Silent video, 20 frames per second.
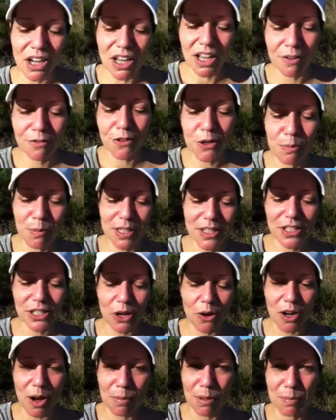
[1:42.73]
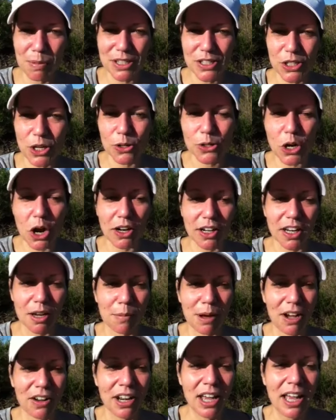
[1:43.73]
a couple of months ago, talking
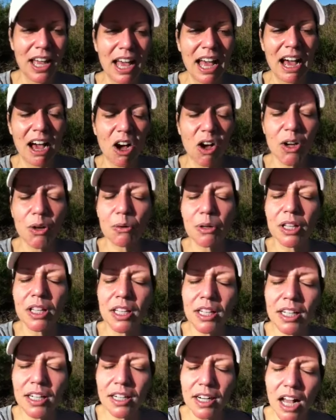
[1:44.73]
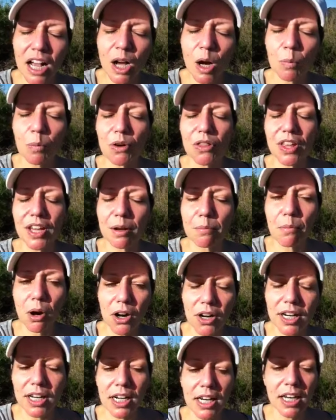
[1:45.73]
about how I really needed help with like
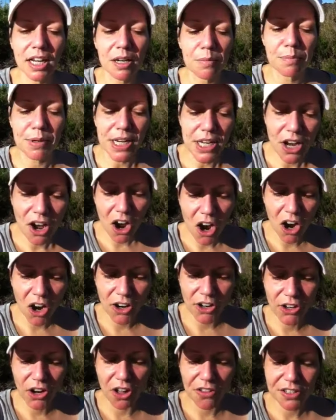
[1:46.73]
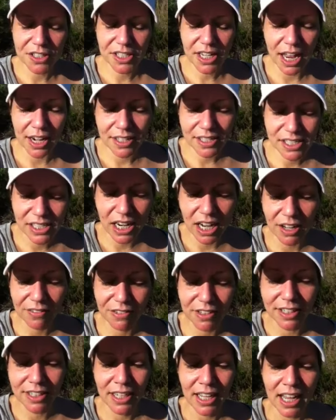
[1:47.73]
marketing and PR and all this kind of
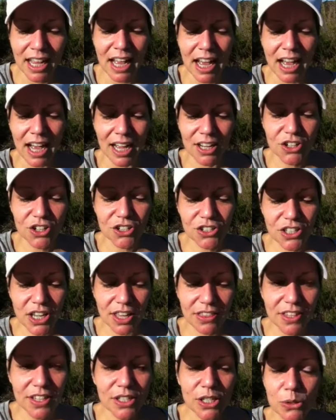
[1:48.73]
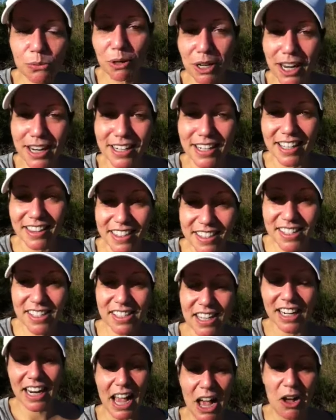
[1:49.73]
stuff, and I just said, this is what I need. This
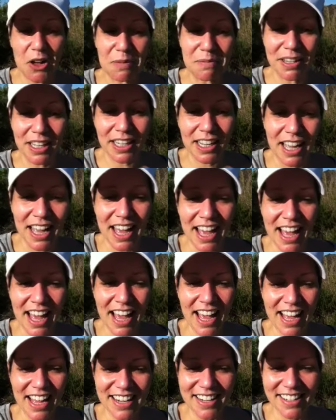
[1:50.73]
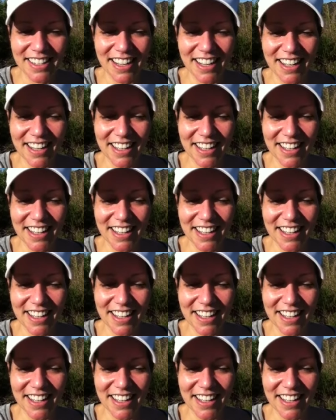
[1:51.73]
is going to help me. And